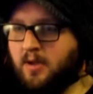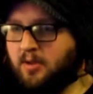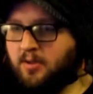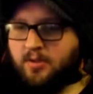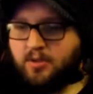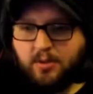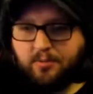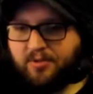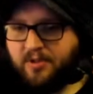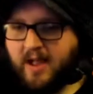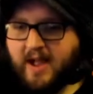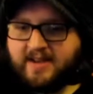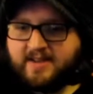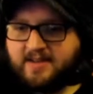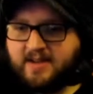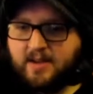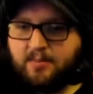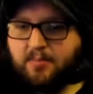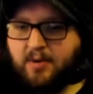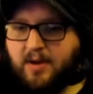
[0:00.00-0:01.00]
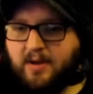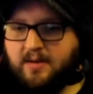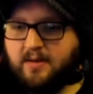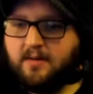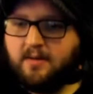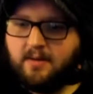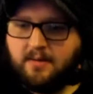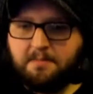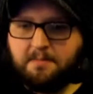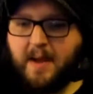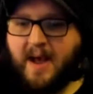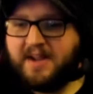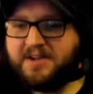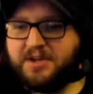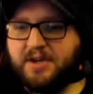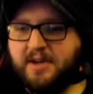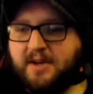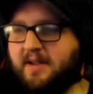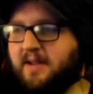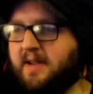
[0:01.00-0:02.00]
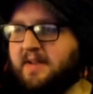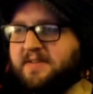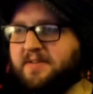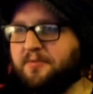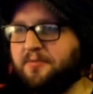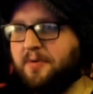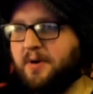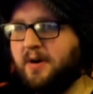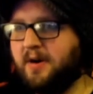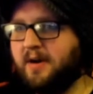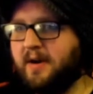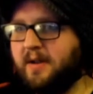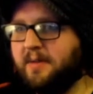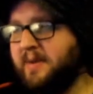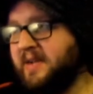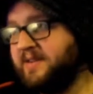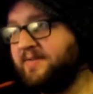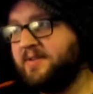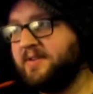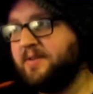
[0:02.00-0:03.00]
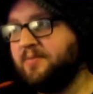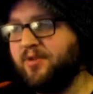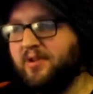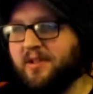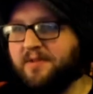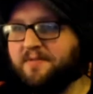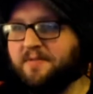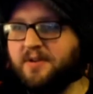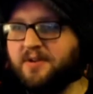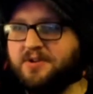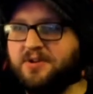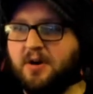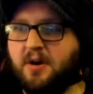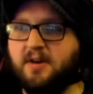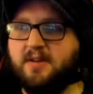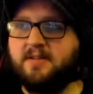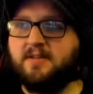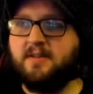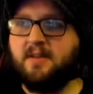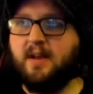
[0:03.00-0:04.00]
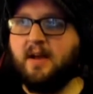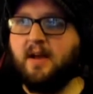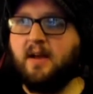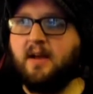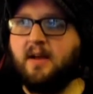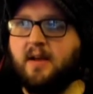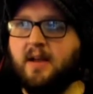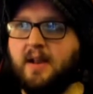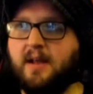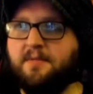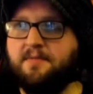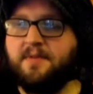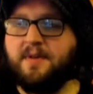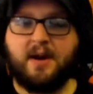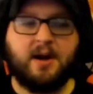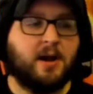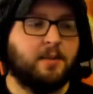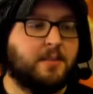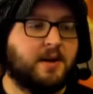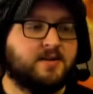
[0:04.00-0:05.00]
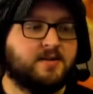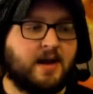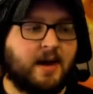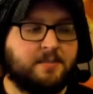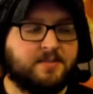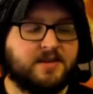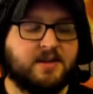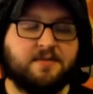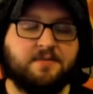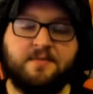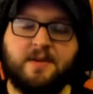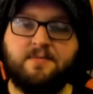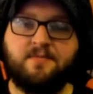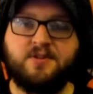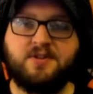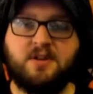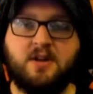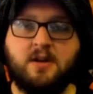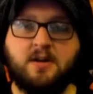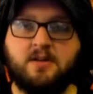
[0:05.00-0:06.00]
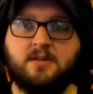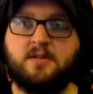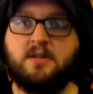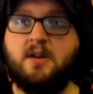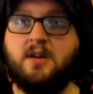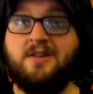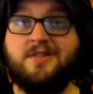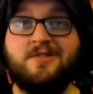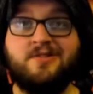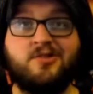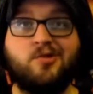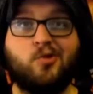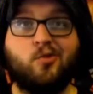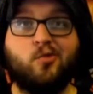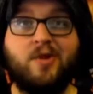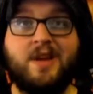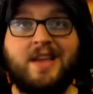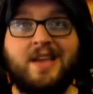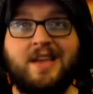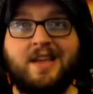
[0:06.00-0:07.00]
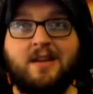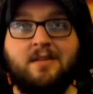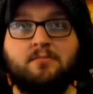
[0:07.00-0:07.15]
plastic button mashing, as it were, and it makes for some really fun charts. And I figured out my top 10 favorite songs. So we